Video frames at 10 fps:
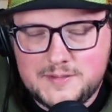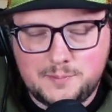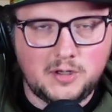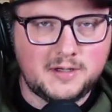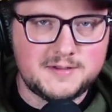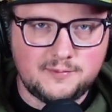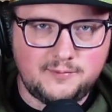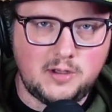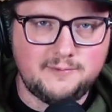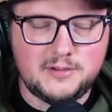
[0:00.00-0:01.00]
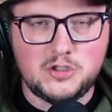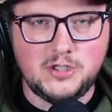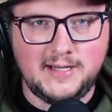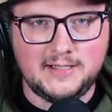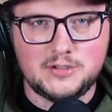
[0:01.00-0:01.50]
markets evolve and
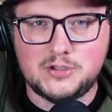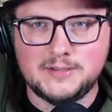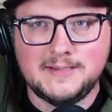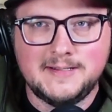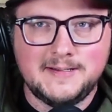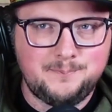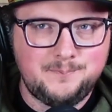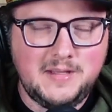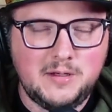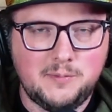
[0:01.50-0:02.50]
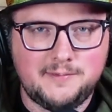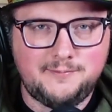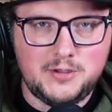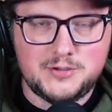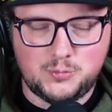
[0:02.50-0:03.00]
change. The
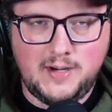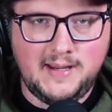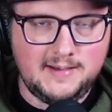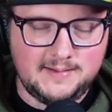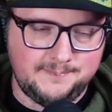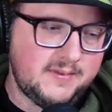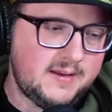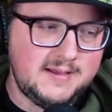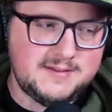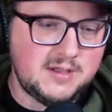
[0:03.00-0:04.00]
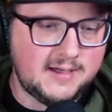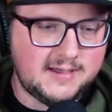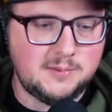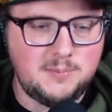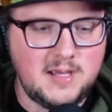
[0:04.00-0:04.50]
first rain, it's not
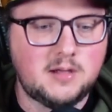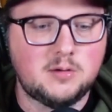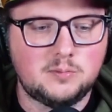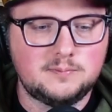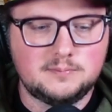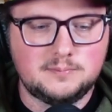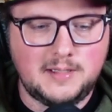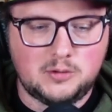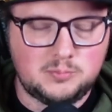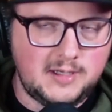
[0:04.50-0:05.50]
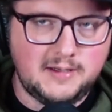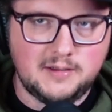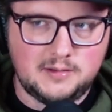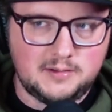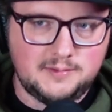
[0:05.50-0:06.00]
going to make or break
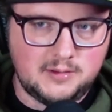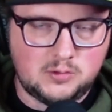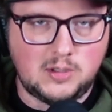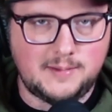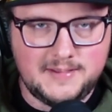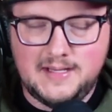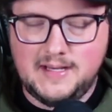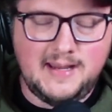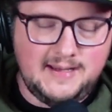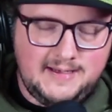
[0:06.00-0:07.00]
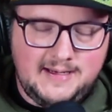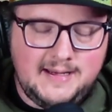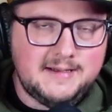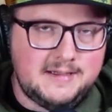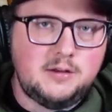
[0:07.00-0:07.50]
the crop. It
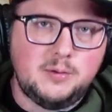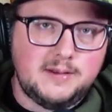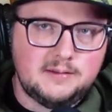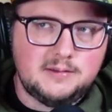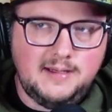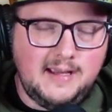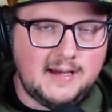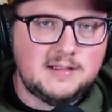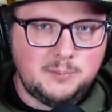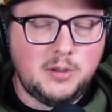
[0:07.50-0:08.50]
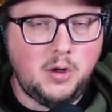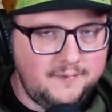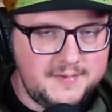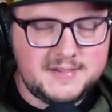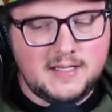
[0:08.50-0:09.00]
ain't going to do it yet. But all
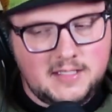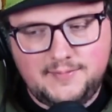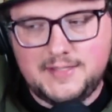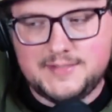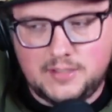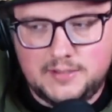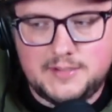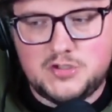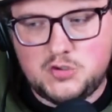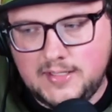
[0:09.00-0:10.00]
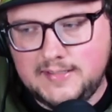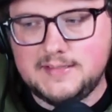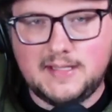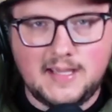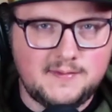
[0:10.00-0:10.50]
of a sudden, if you start to string
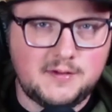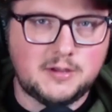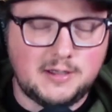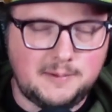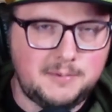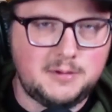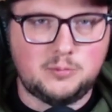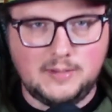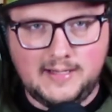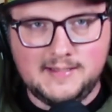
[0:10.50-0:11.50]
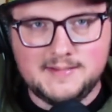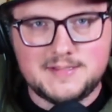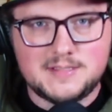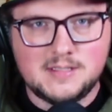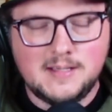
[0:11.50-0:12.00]
together a couple of rains,